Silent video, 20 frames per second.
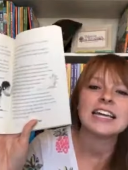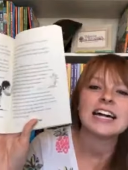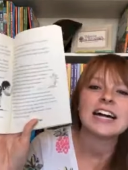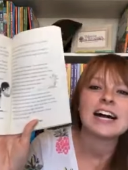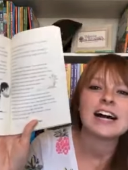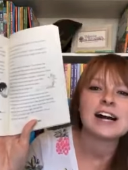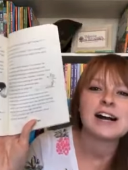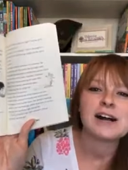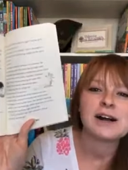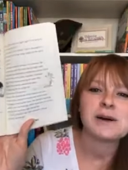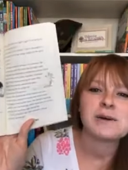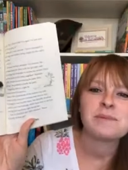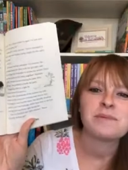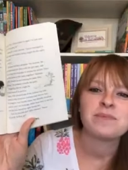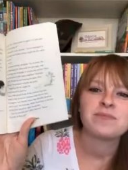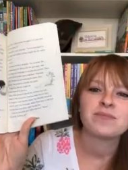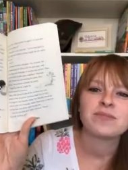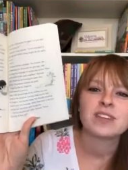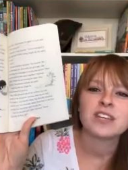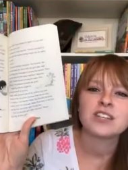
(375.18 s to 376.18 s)

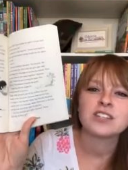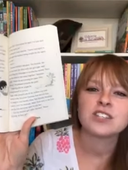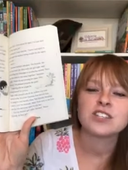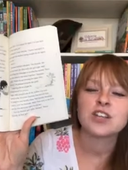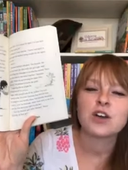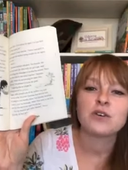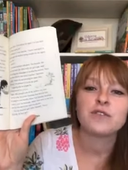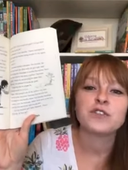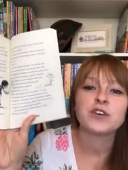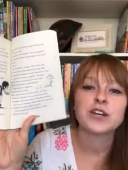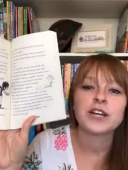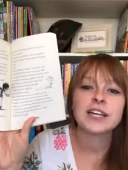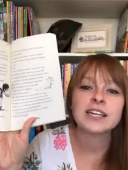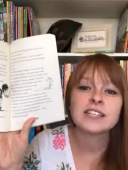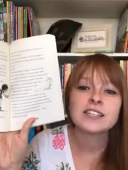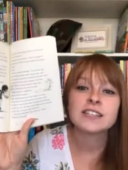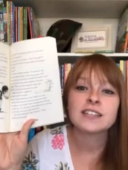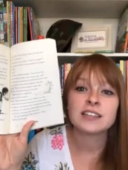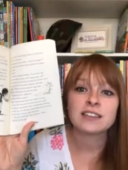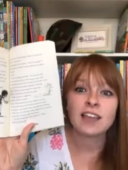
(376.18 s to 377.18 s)
Um, so if your
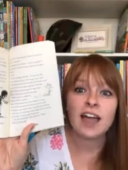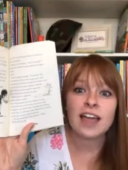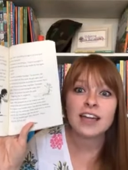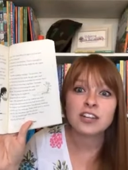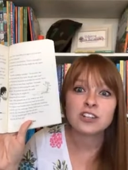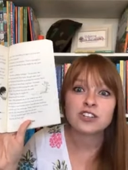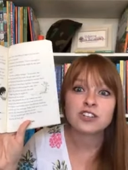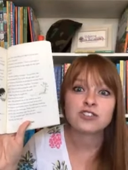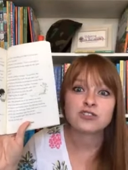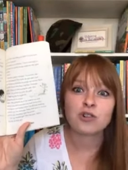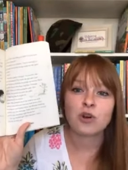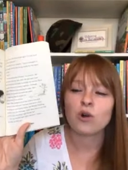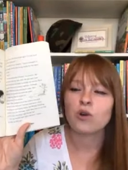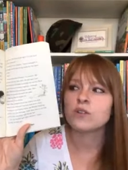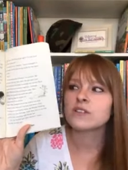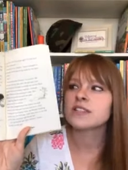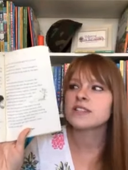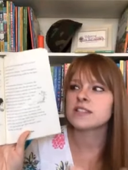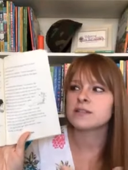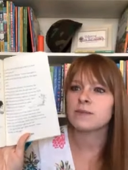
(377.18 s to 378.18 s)
kids liked
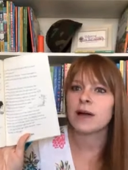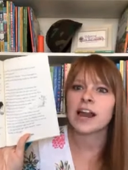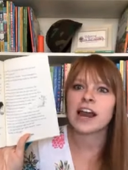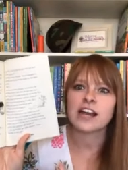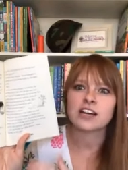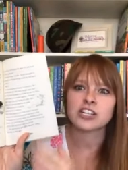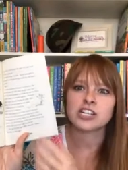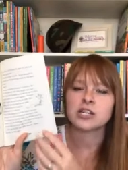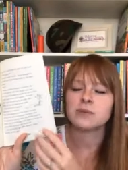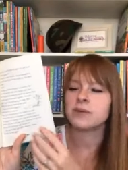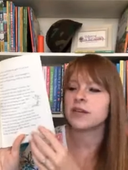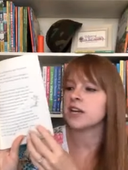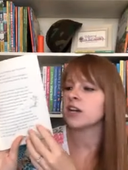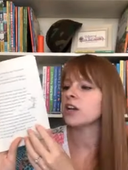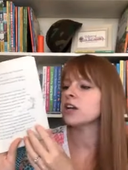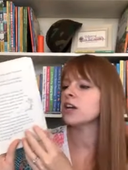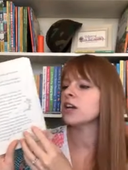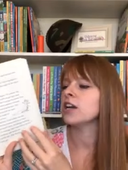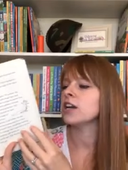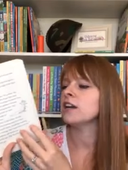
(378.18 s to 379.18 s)
Trolls, this might actually be a
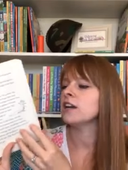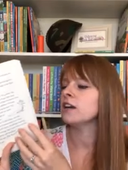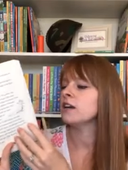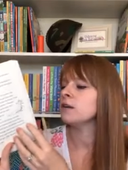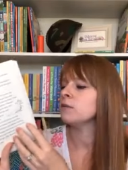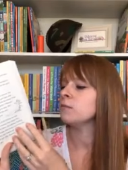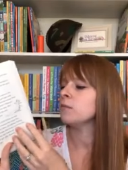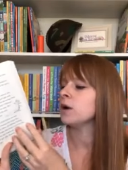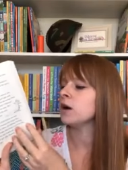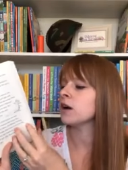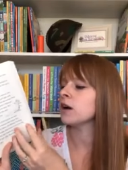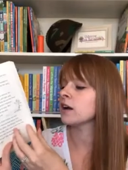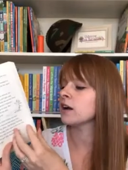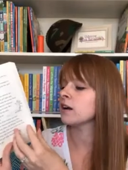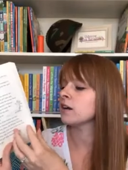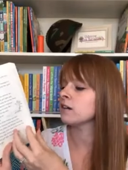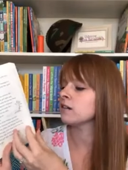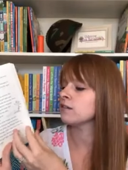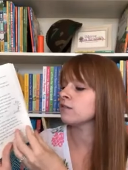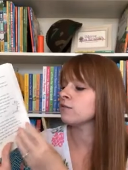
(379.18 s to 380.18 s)
good book
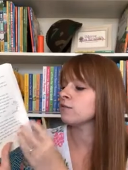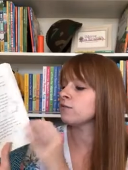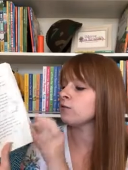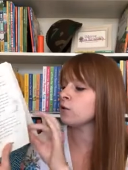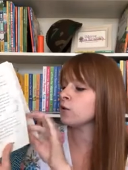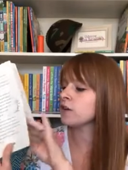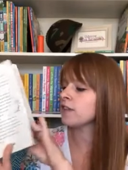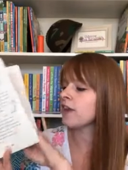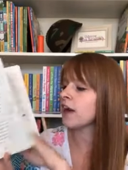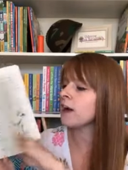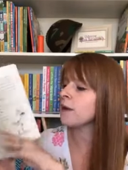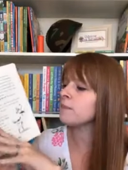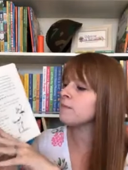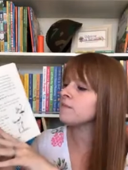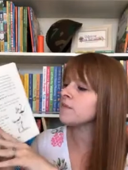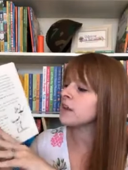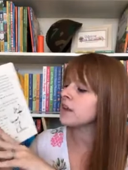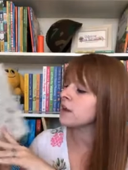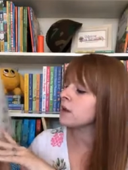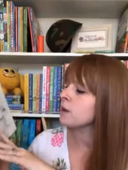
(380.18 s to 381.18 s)
for them.
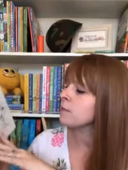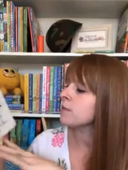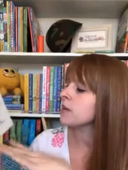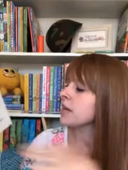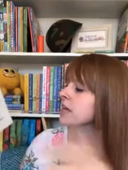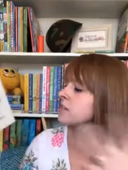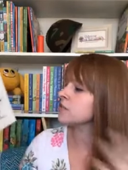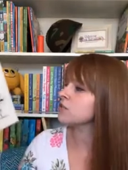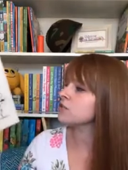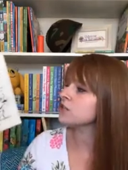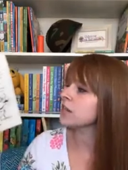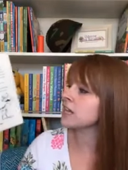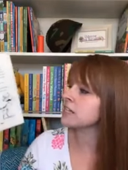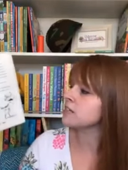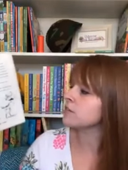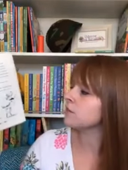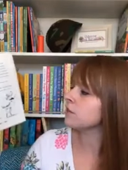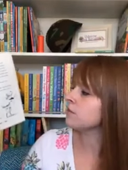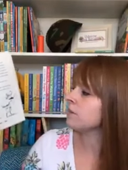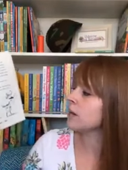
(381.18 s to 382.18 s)
But yeah, so there's lots
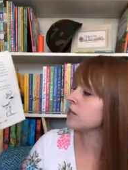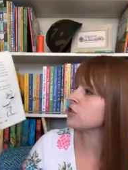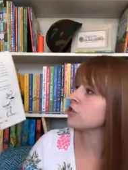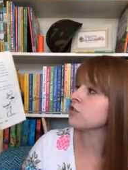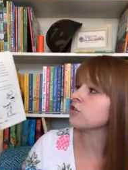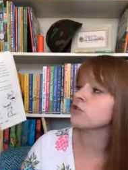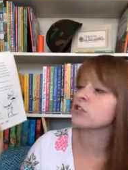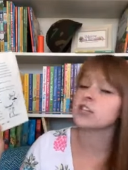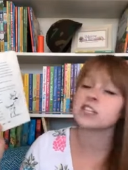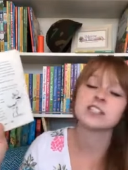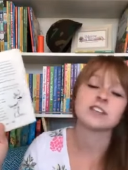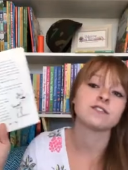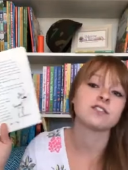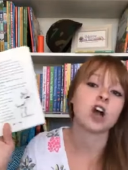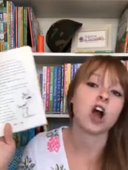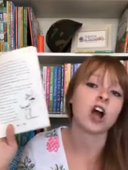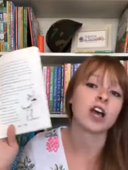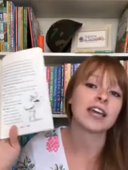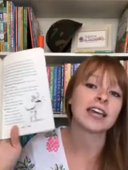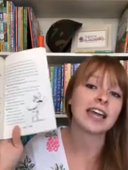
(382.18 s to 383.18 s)
of adventure, there's lots of
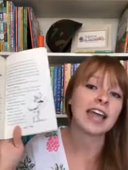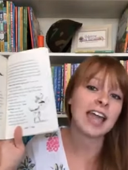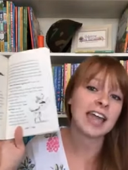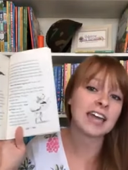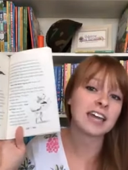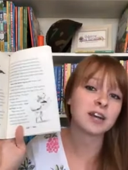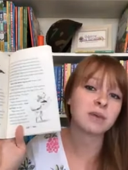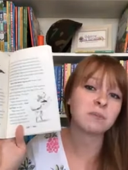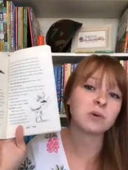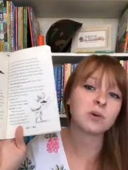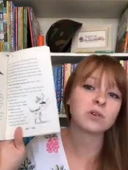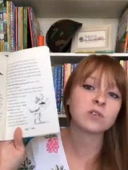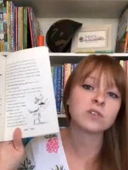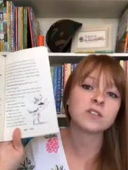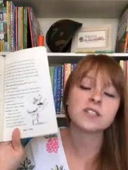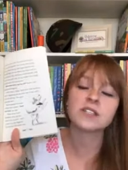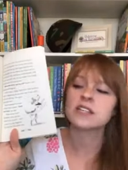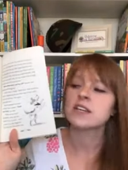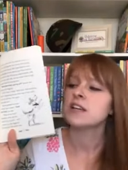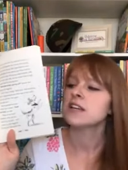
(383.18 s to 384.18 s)
talking
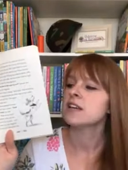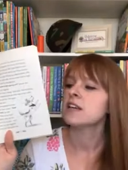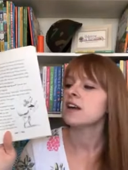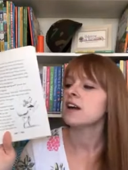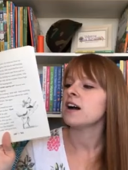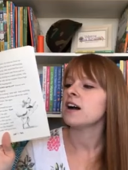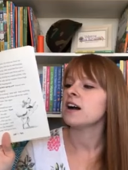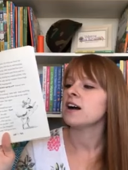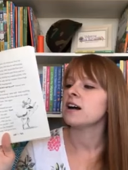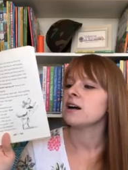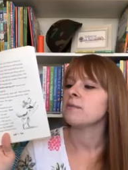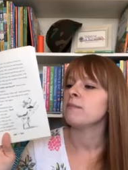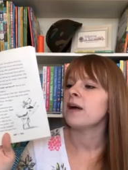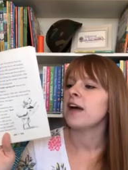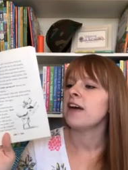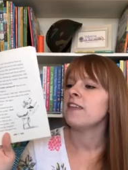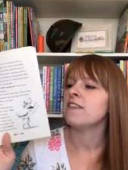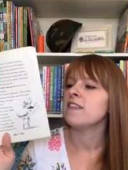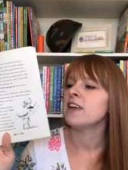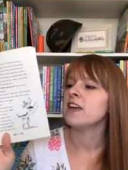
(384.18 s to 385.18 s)
animals, um,
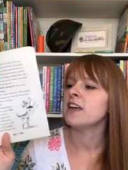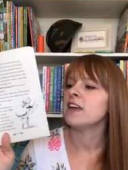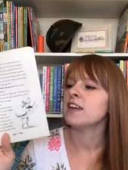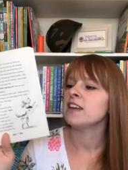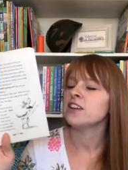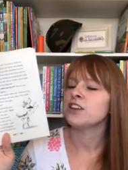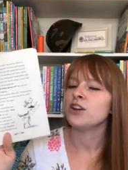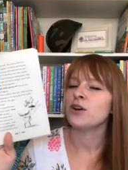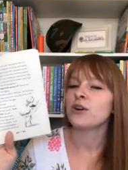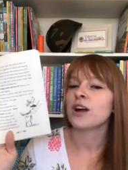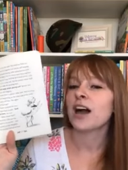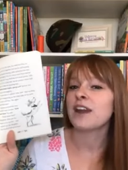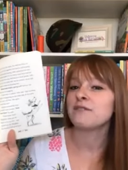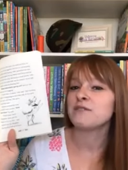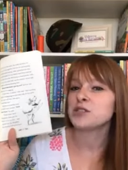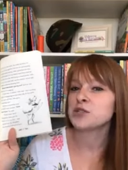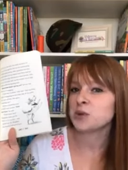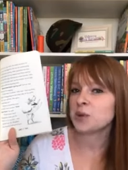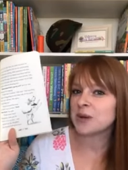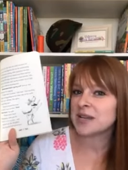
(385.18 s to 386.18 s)
and then, you know, kind of a
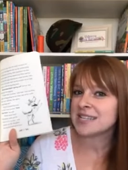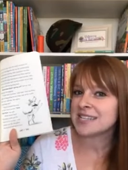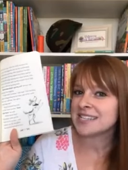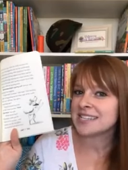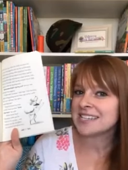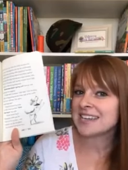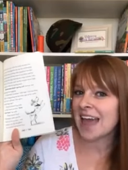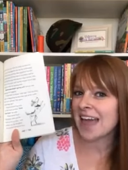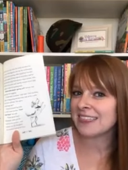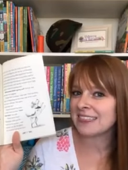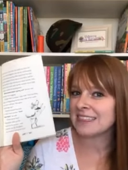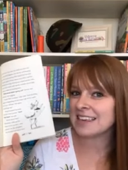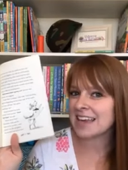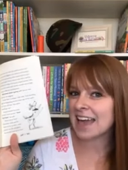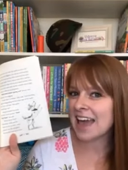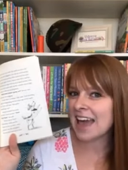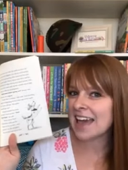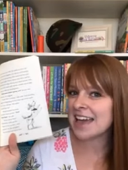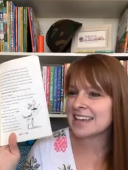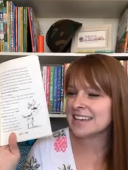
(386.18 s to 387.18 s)
twist at the
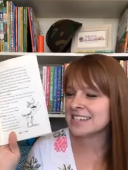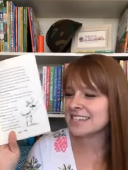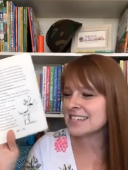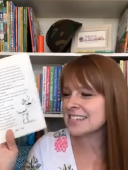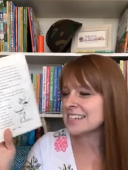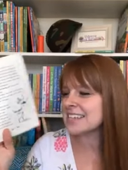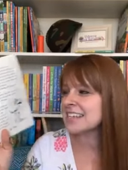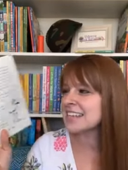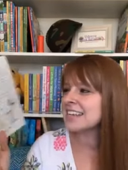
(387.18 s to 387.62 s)
end